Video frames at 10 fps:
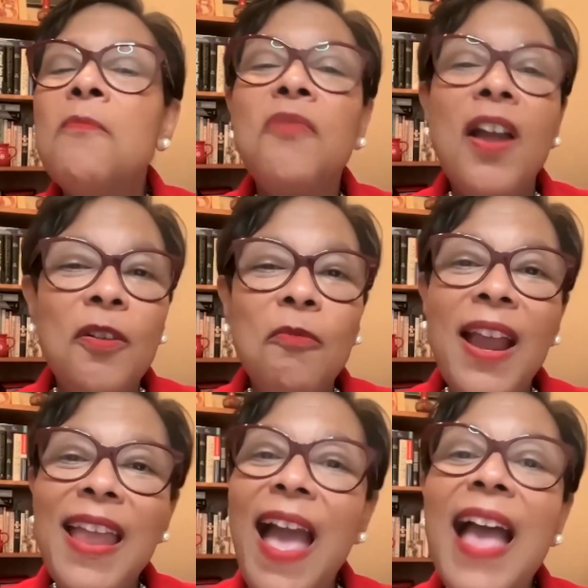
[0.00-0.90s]
Brother
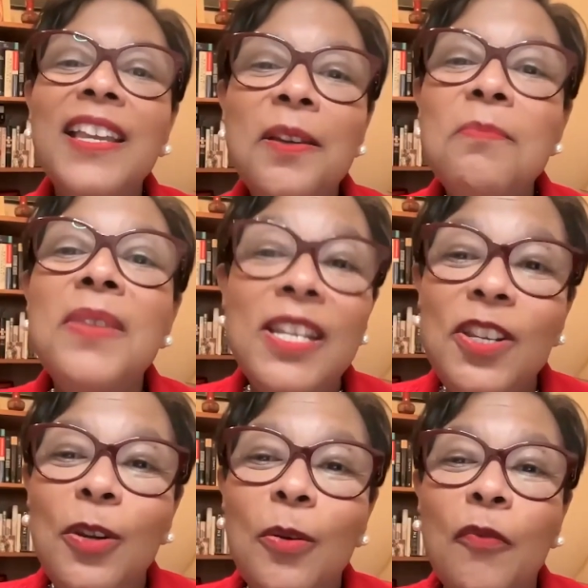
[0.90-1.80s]
Ray, I
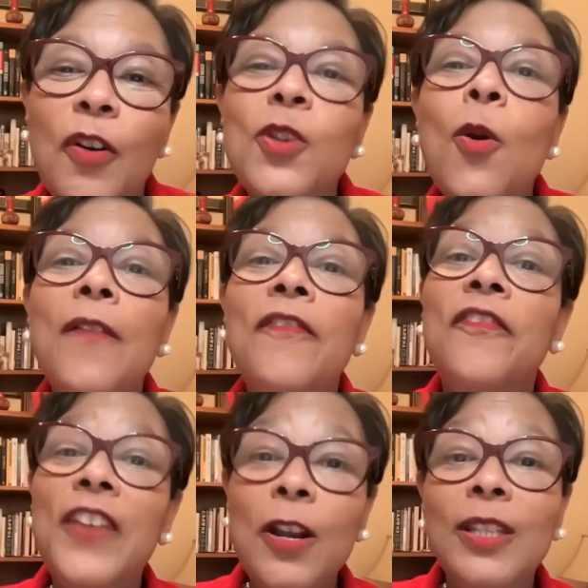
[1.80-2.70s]
commend you for your
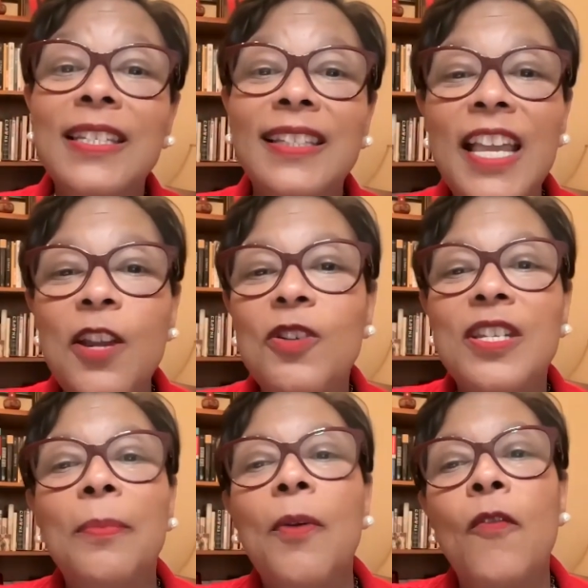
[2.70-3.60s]
fearless
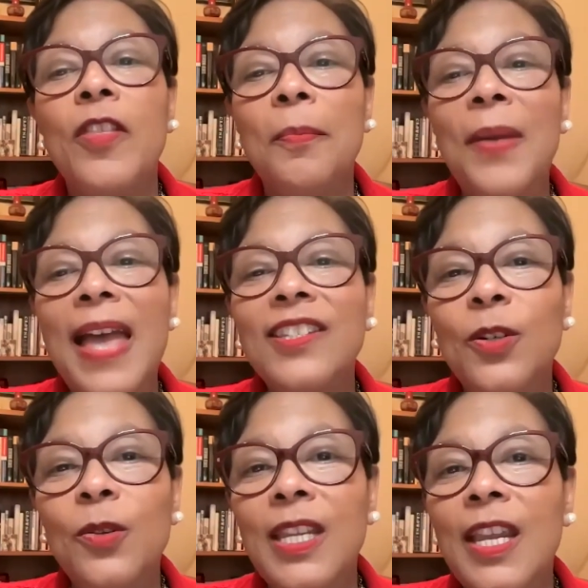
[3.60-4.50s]
leadership over the past
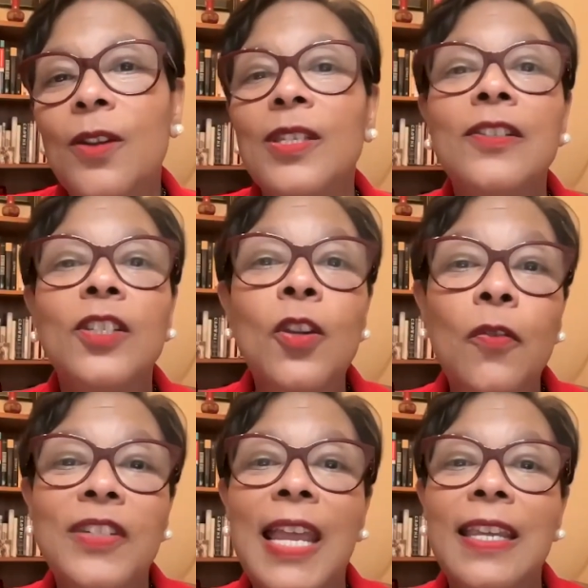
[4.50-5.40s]
2 years as
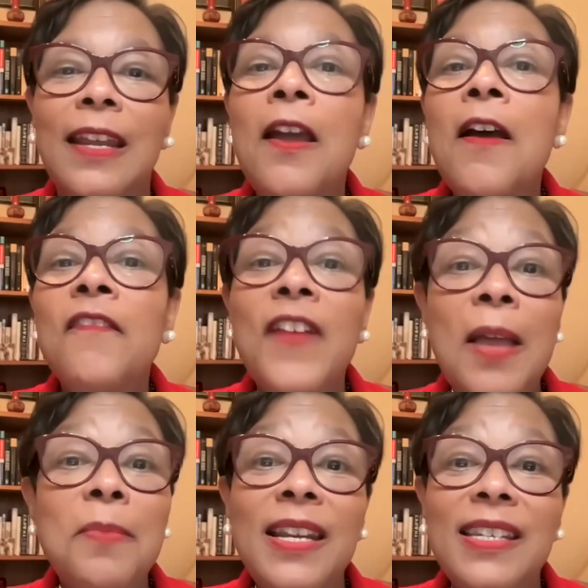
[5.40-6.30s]
you've taken
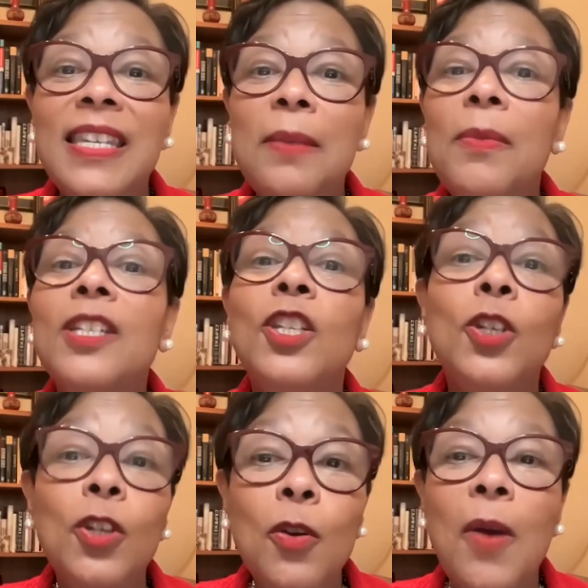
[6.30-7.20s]
Phi Beta Sigma to
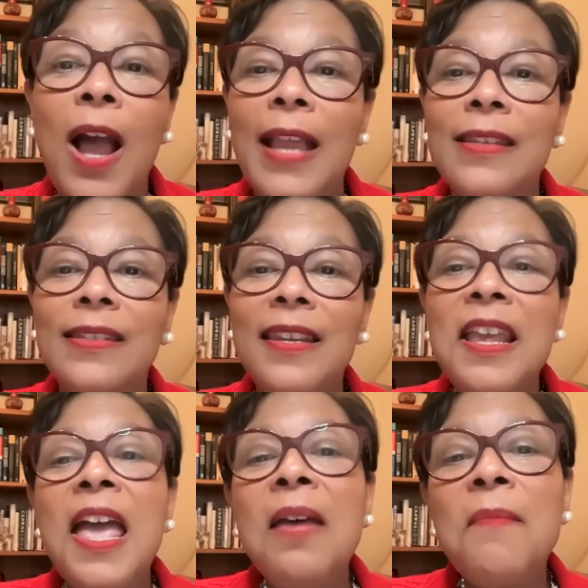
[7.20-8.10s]
new heights.
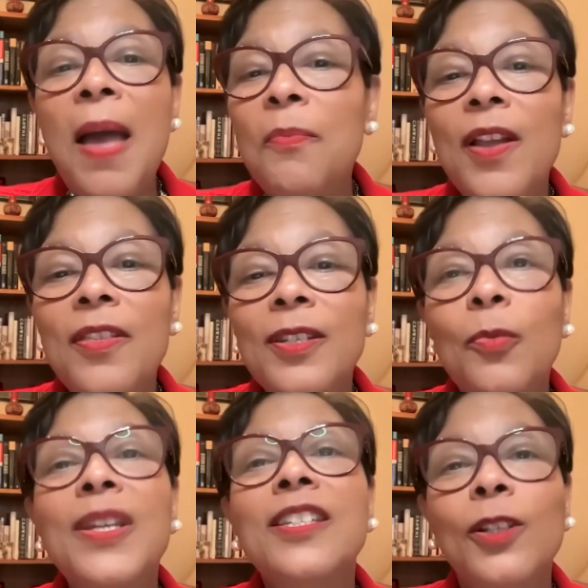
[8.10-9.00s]
And my brothers,
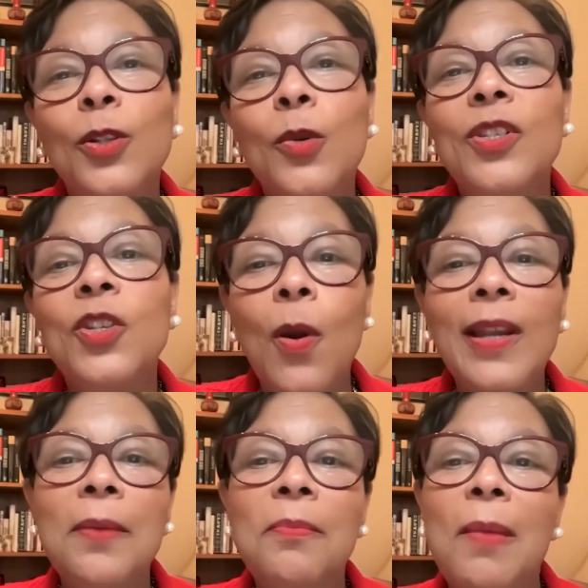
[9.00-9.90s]
we salute
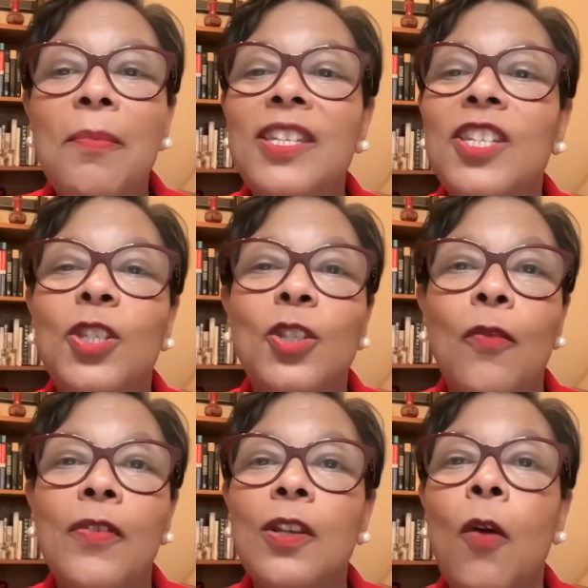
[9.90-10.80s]
your commitment to
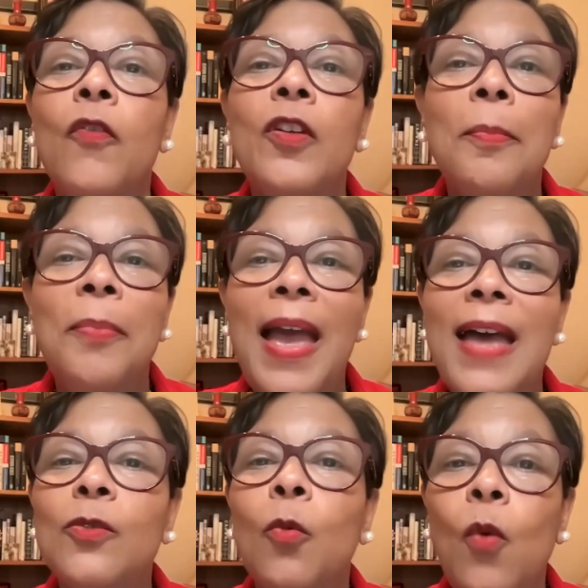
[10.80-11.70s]
service over the
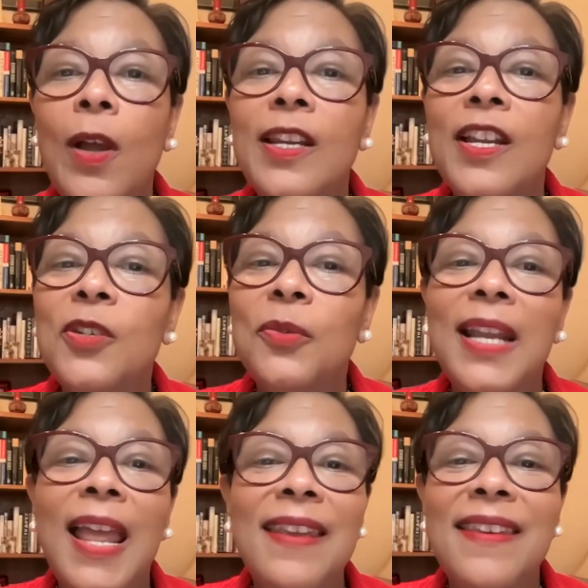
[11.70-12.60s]
past
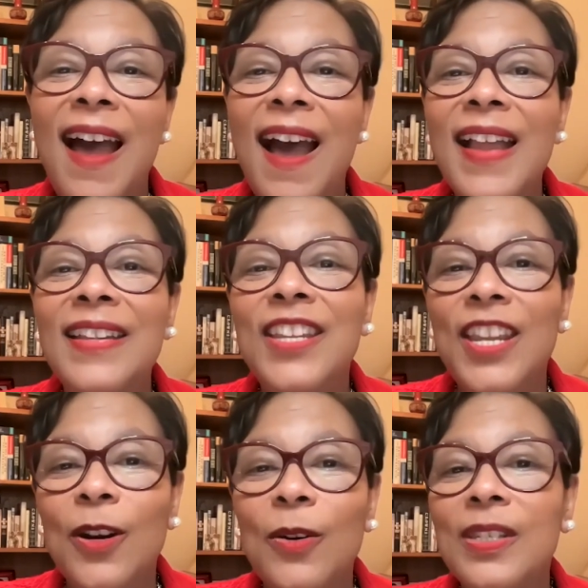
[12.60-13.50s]
109
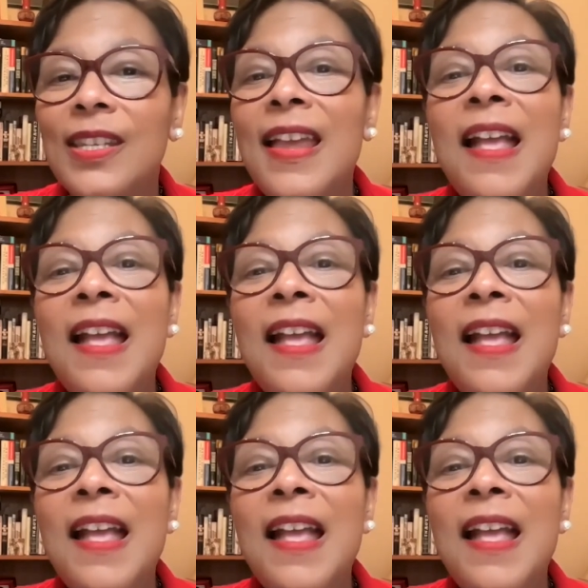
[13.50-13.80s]
years.